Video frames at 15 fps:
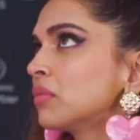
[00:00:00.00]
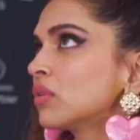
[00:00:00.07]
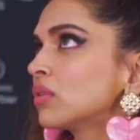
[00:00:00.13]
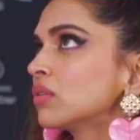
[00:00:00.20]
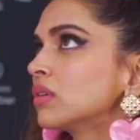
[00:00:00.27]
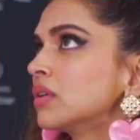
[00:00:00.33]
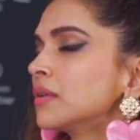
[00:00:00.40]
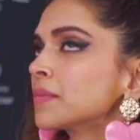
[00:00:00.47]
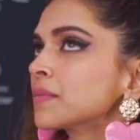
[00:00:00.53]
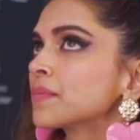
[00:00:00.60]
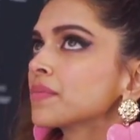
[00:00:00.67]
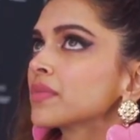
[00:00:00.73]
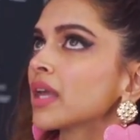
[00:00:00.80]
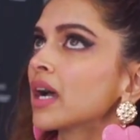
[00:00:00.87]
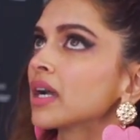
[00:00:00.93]
more,
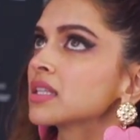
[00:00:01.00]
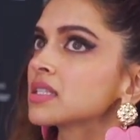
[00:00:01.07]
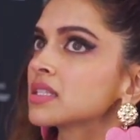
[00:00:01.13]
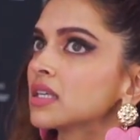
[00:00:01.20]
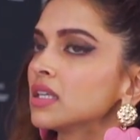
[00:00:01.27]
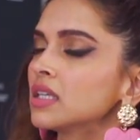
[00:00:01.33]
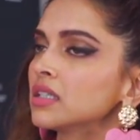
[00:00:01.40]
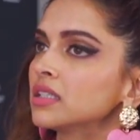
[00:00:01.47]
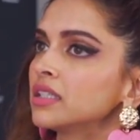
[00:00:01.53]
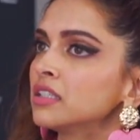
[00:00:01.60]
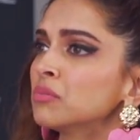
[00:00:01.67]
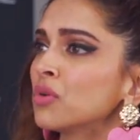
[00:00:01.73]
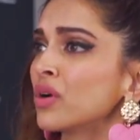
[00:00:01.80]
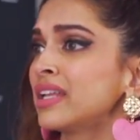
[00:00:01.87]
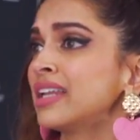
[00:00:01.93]
I'd say, a
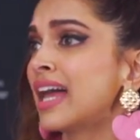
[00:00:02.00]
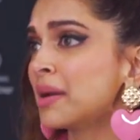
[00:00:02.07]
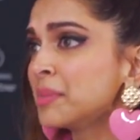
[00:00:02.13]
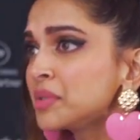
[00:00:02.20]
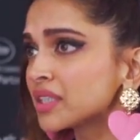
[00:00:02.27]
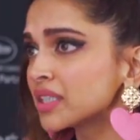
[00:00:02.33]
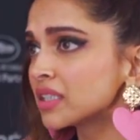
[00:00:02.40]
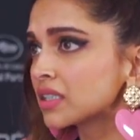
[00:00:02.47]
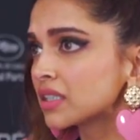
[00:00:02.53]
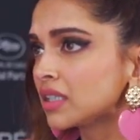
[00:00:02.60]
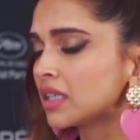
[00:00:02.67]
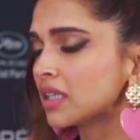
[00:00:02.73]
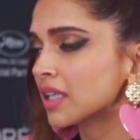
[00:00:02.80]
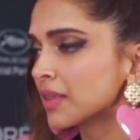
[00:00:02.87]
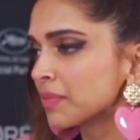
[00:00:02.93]
little more elaborate.
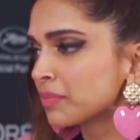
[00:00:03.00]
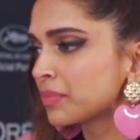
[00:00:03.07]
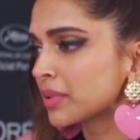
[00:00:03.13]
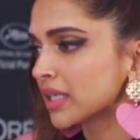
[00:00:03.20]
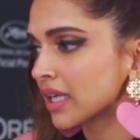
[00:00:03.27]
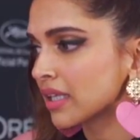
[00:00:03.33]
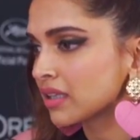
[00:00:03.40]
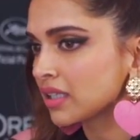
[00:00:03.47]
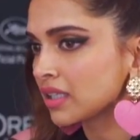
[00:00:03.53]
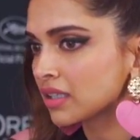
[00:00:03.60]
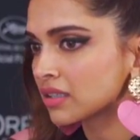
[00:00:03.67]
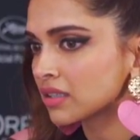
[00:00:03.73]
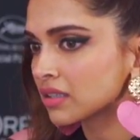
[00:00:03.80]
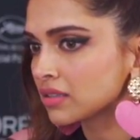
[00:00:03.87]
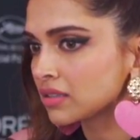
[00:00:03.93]
But I
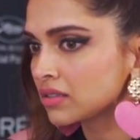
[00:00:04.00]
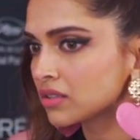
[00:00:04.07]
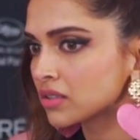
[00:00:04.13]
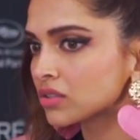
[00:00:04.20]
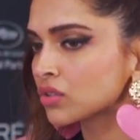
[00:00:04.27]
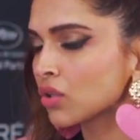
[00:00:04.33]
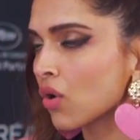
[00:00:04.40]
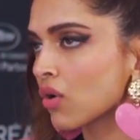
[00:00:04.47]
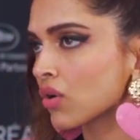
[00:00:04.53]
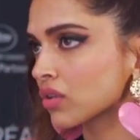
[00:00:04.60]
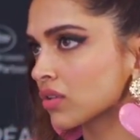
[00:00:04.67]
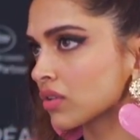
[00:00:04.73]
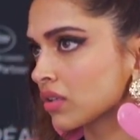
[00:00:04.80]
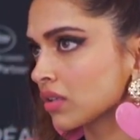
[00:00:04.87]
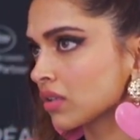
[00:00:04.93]
think the thought